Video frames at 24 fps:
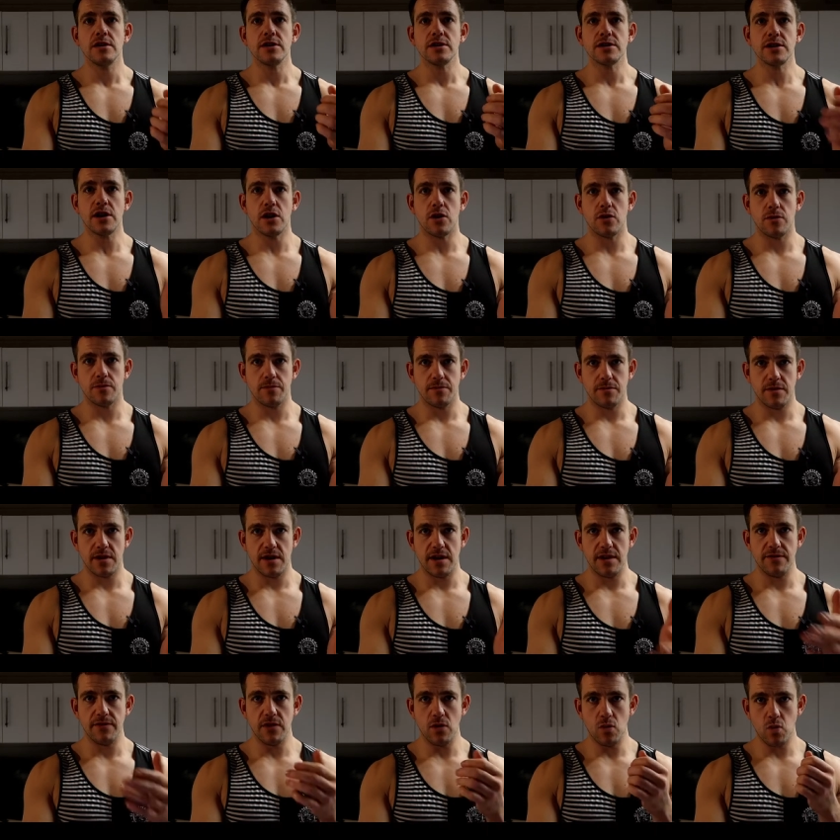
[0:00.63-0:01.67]
So,
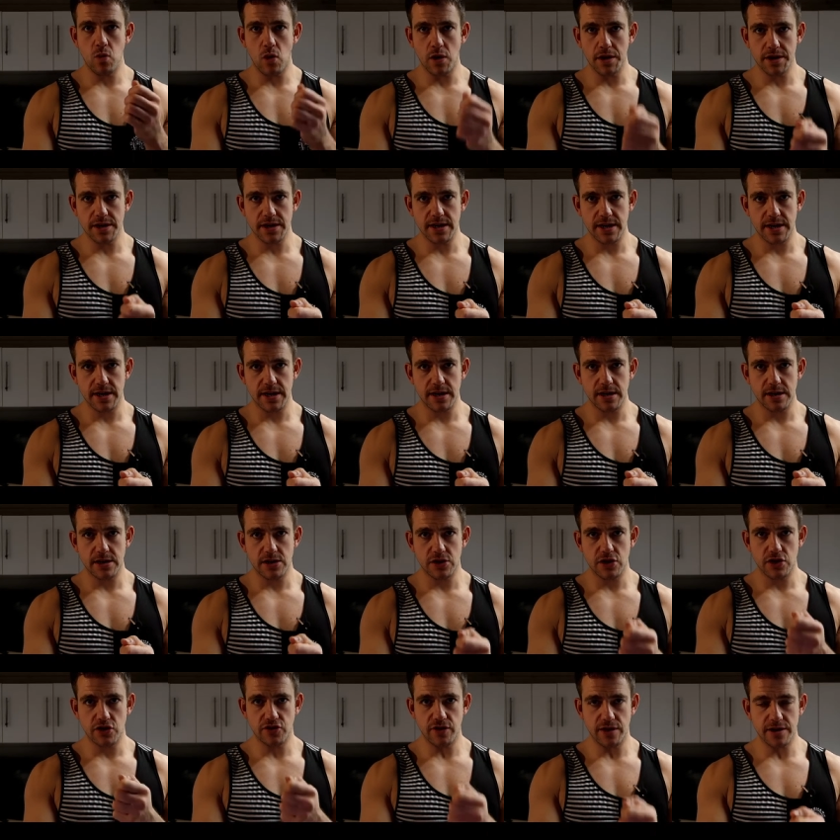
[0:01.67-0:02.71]
if you're wanting to
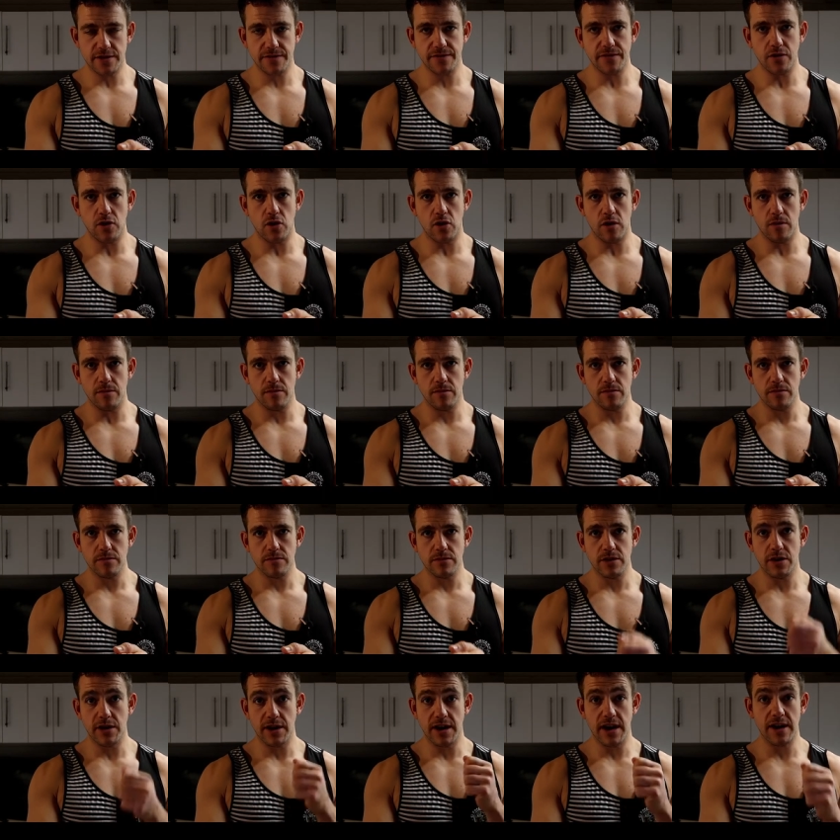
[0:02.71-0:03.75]
transform,
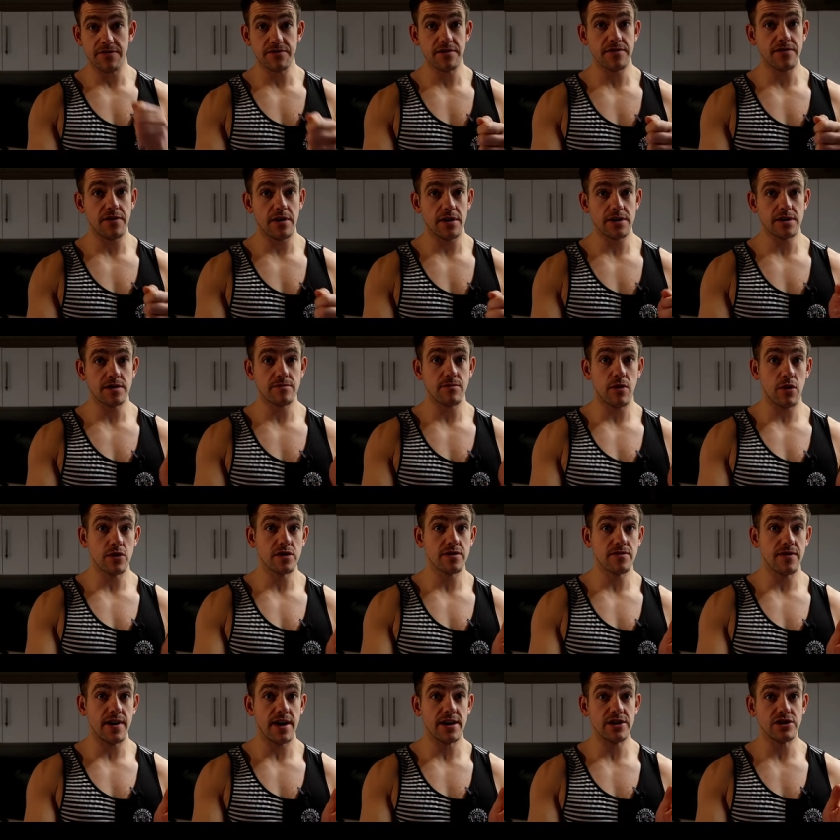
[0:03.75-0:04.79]
you're going to have to find some
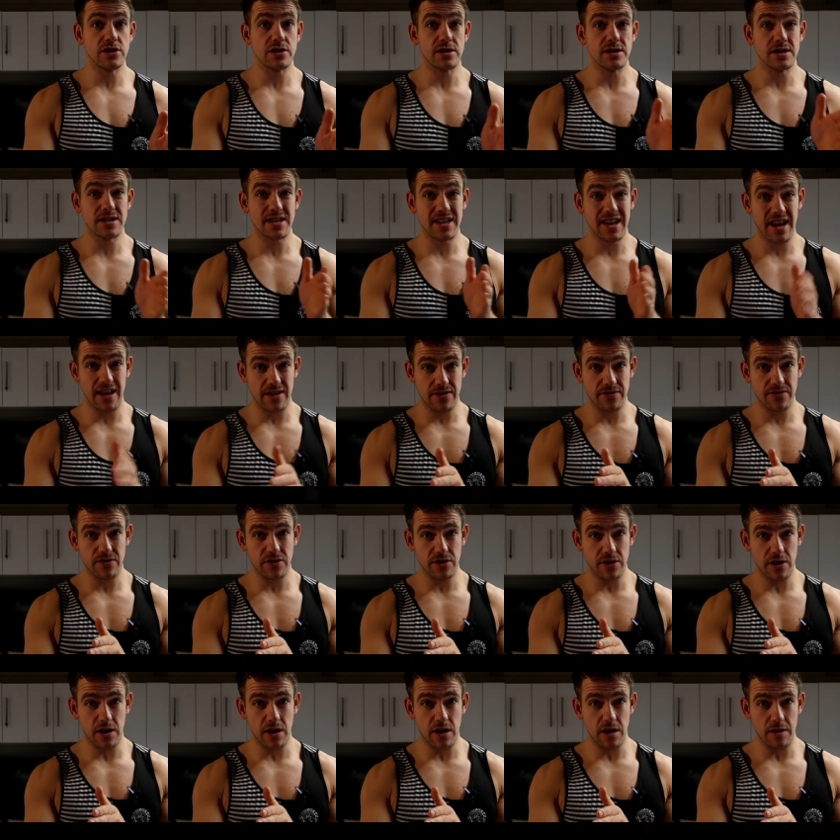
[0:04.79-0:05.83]
motivation to get through
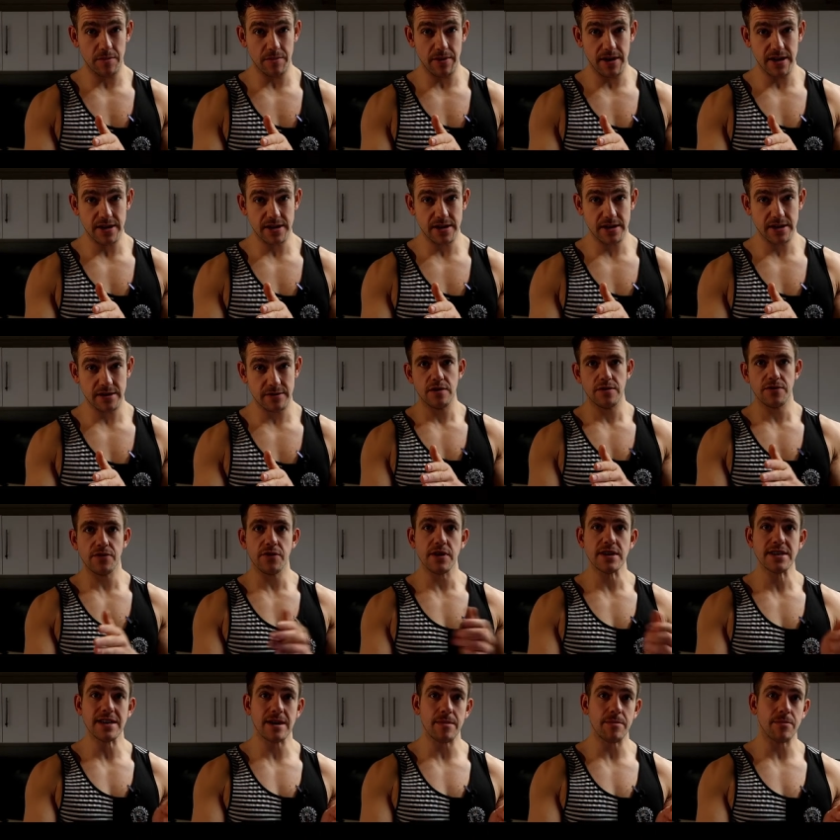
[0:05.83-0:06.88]
the hard bits. For
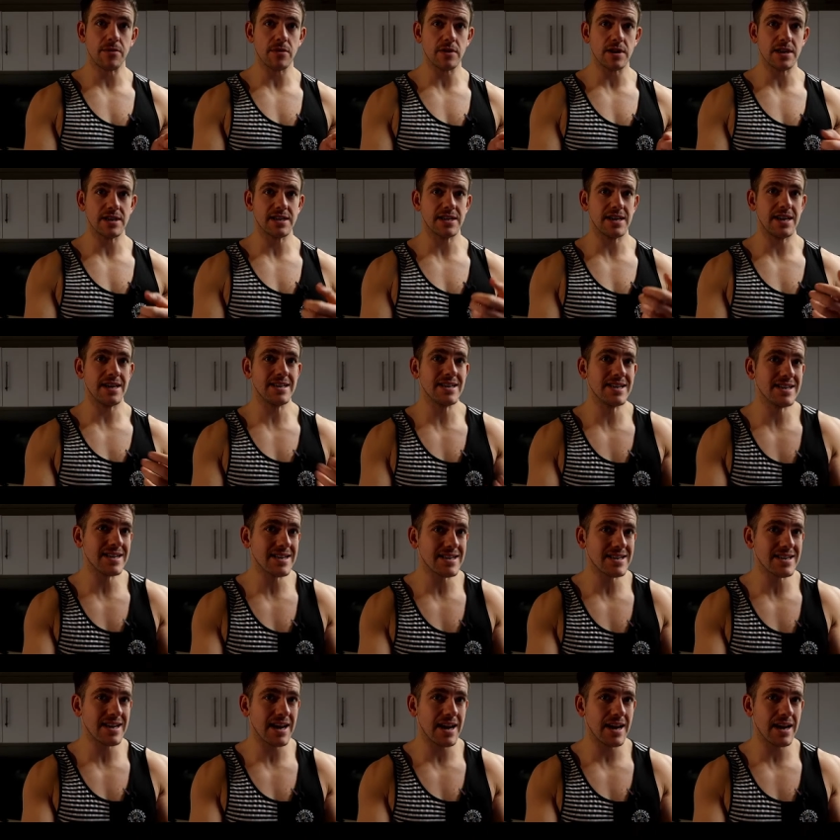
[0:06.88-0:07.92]
example, it's easy to
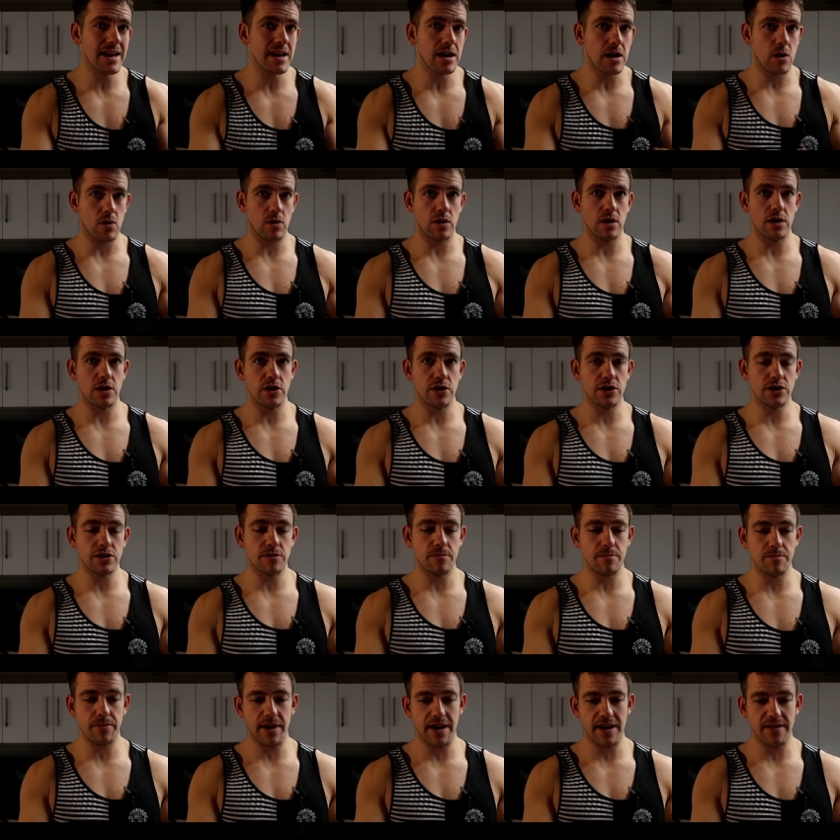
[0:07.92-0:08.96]
say, I want to lose
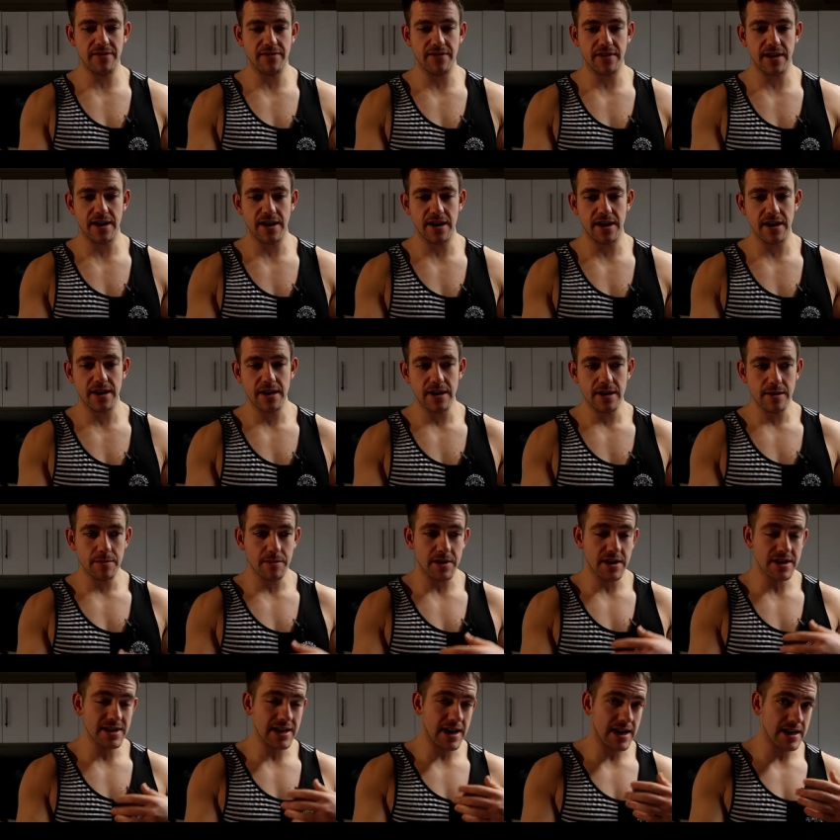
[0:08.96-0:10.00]
some belly fat,
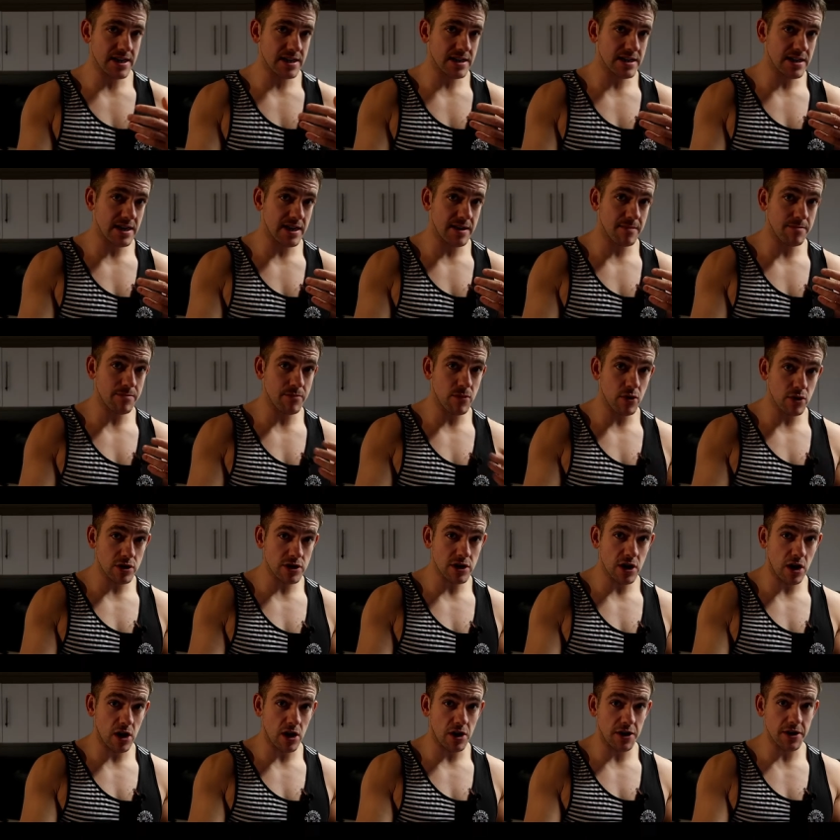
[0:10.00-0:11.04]
but it's actually
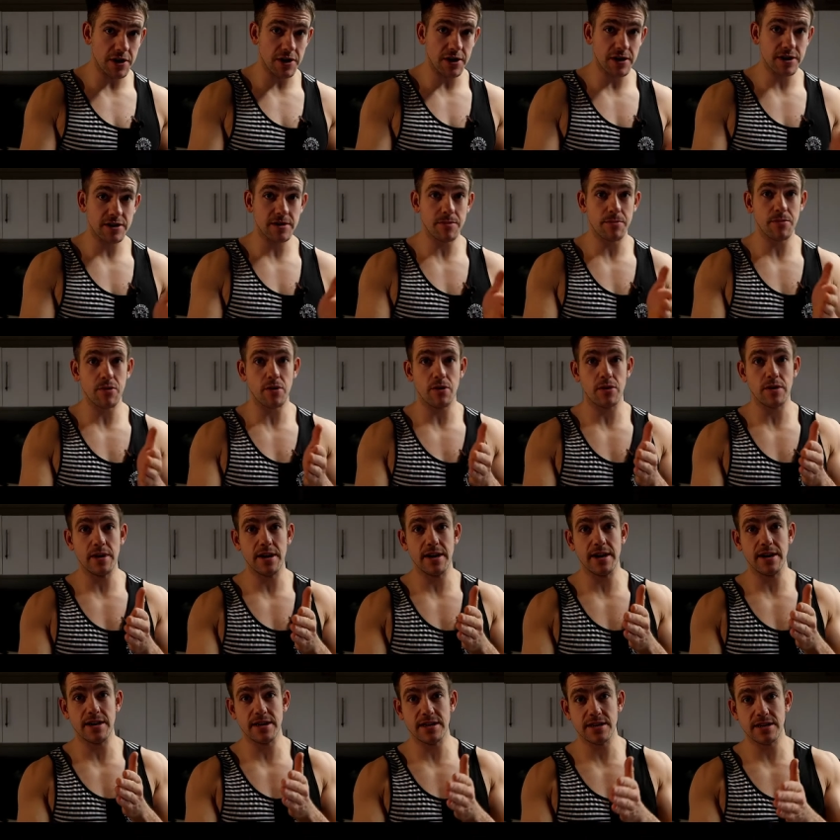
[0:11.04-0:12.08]
much harder to put
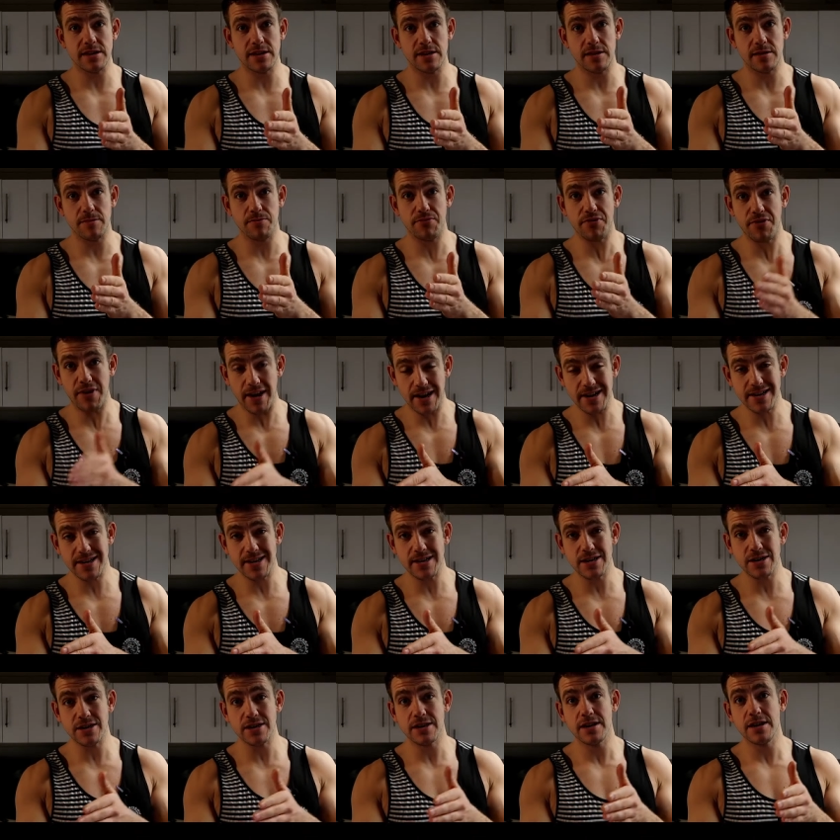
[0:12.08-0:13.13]
into
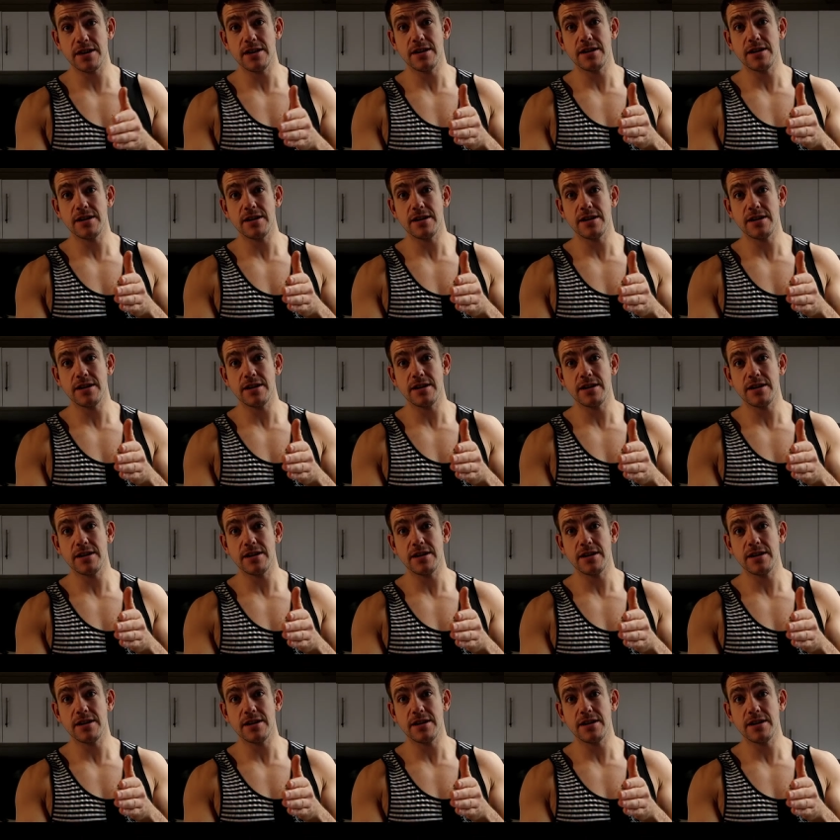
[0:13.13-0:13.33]
practice